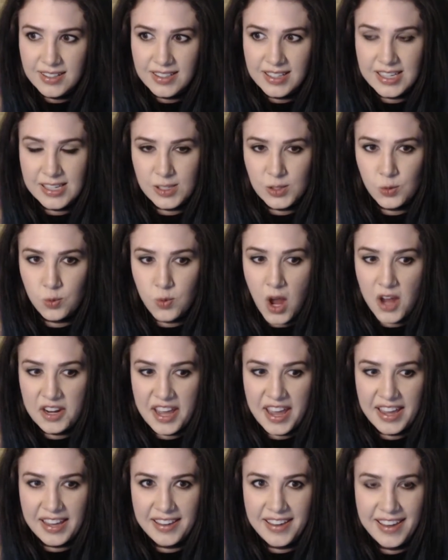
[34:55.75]
is
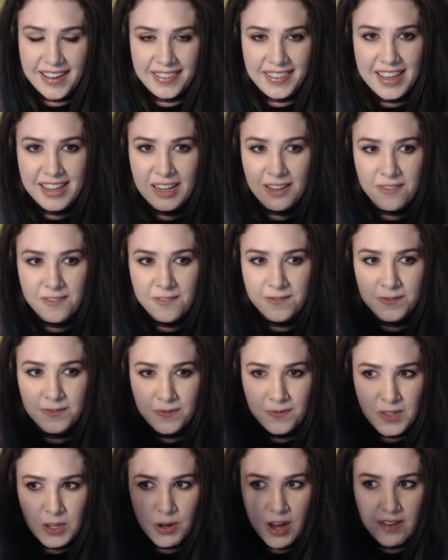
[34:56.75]
running, and then if
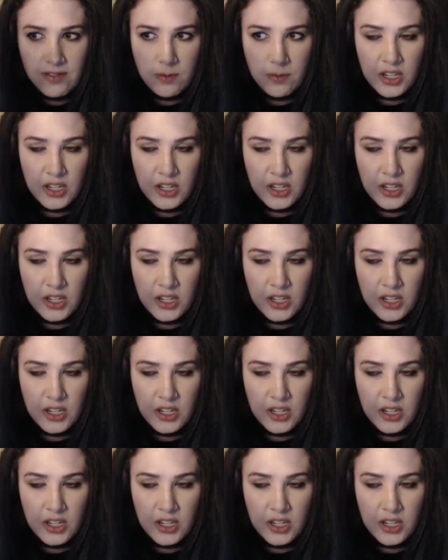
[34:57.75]
you have a